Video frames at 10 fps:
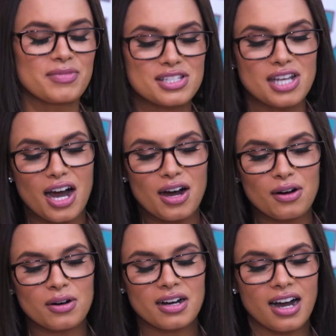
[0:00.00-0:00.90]

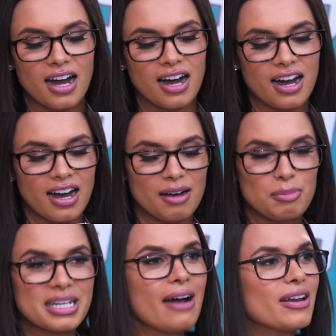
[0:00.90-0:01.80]
So,
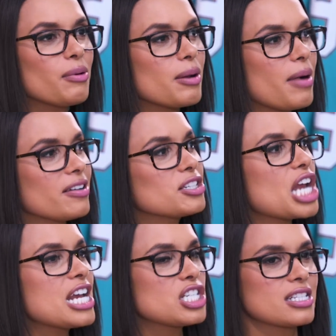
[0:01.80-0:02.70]
but now I don't want to bother to
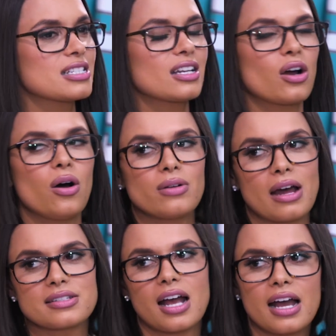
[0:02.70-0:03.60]
change it because it's getting cold
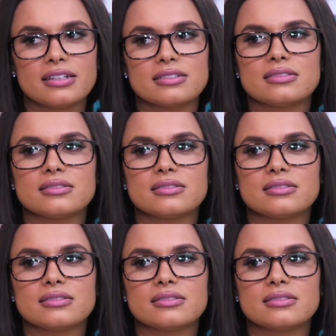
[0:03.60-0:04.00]
outside.